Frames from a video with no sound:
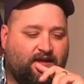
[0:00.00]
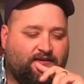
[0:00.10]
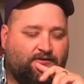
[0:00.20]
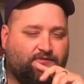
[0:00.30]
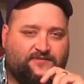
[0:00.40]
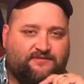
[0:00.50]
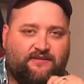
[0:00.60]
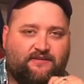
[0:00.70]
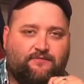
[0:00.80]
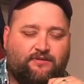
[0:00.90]
I don't
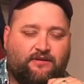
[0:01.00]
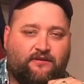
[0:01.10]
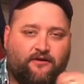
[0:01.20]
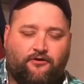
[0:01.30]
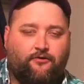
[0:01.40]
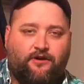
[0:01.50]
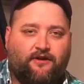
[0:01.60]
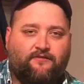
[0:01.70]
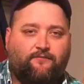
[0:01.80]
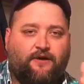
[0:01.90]
see them being like, oh
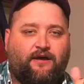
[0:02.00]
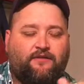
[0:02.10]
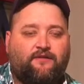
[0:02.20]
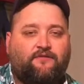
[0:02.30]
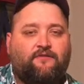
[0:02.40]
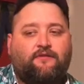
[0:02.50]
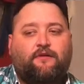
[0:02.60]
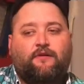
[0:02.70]
yes, buy this.